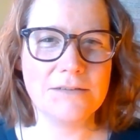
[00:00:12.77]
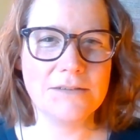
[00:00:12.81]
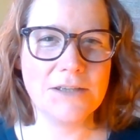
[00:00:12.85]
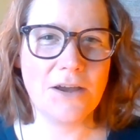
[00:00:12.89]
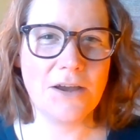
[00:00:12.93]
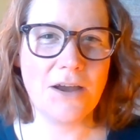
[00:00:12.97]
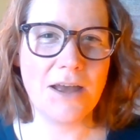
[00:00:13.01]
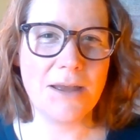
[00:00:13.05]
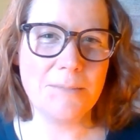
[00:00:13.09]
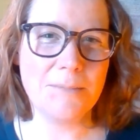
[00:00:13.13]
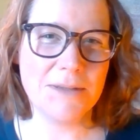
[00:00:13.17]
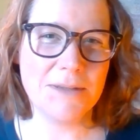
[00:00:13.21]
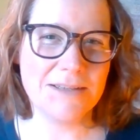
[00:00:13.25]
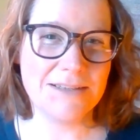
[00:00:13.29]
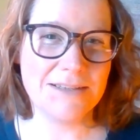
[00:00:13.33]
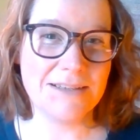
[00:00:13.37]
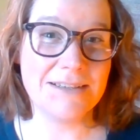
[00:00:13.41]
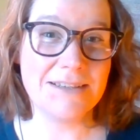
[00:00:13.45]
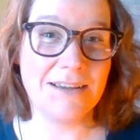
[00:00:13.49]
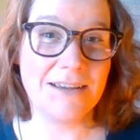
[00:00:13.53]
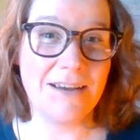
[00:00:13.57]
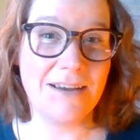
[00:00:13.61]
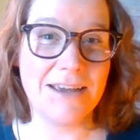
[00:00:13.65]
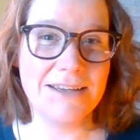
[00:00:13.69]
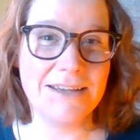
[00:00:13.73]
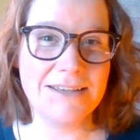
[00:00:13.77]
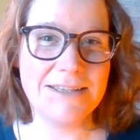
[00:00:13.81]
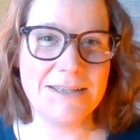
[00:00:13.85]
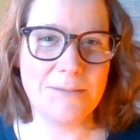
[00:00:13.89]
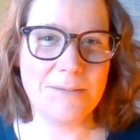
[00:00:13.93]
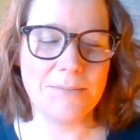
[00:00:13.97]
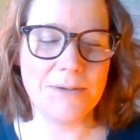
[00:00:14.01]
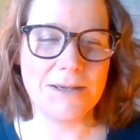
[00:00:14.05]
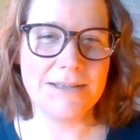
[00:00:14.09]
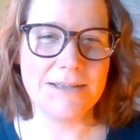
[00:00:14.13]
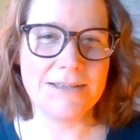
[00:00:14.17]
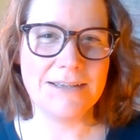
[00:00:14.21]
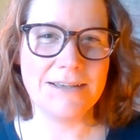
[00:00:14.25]
time and society,
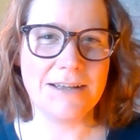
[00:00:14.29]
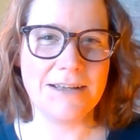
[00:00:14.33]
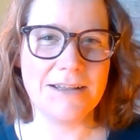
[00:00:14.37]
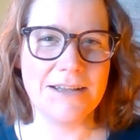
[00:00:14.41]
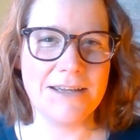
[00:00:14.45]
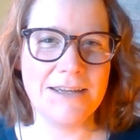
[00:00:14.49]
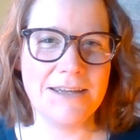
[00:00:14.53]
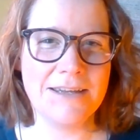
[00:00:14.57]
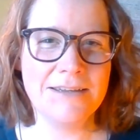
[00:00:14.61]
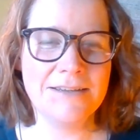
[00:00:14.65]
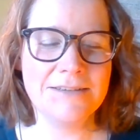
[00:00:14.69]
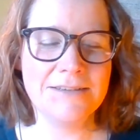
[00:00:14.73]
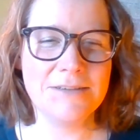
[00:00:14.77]
basically.